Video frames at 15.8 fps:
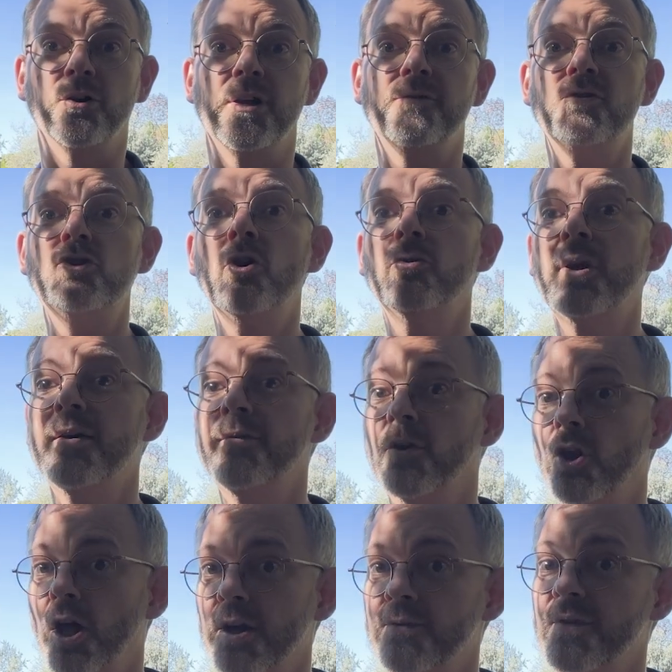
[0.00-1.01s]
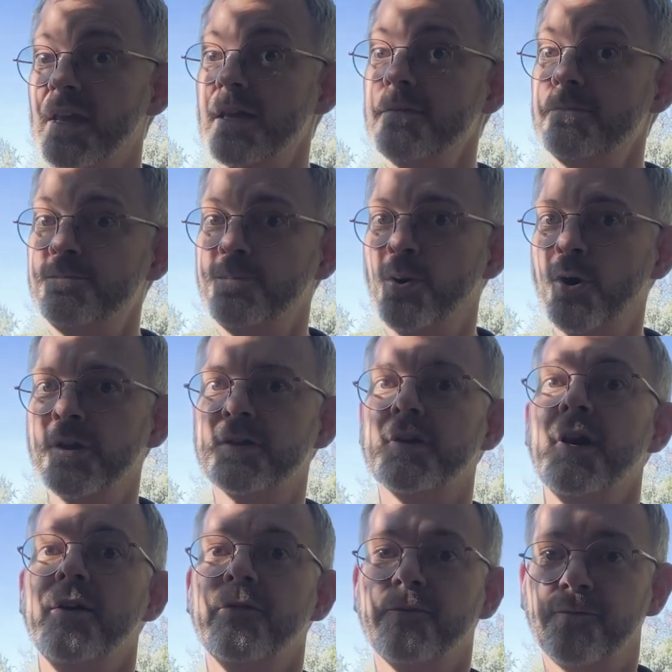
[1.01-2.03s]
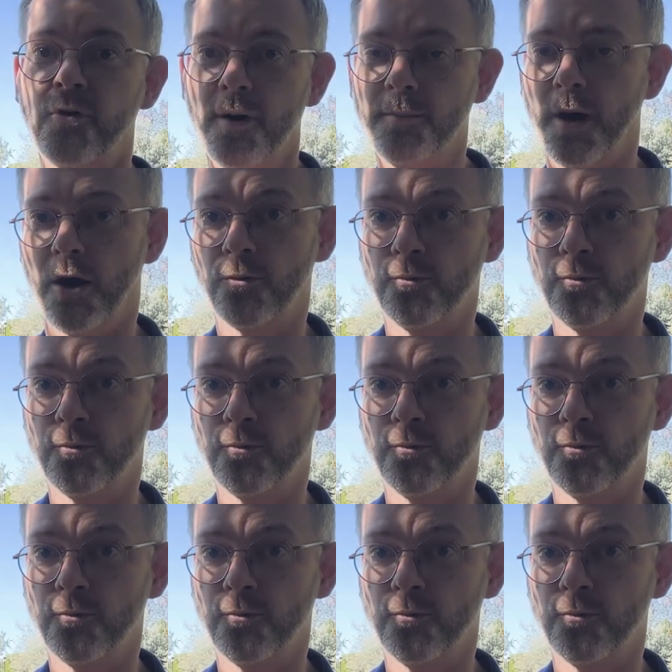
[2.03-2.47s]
if you don't have a lot of input from a